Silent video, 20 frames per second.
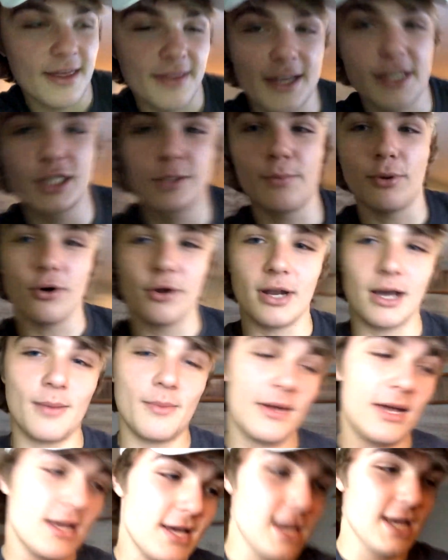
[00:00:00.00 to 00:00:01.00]
they just pulled up.
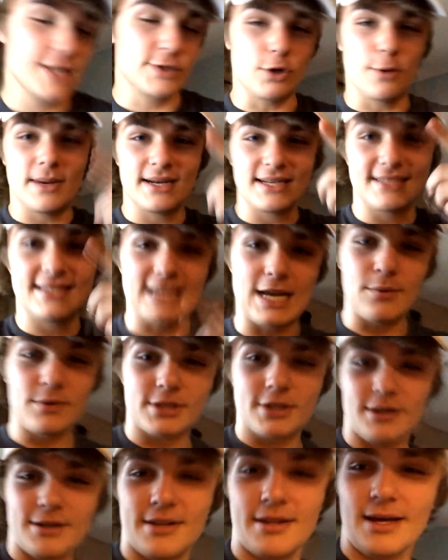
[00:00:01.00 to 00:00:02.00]
So we're about to say what's
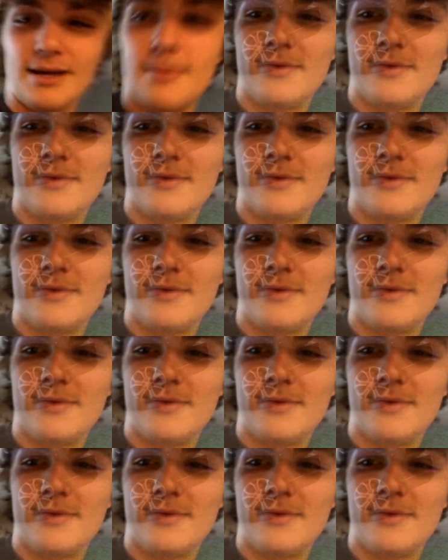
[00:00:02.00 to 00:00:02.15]
good to them.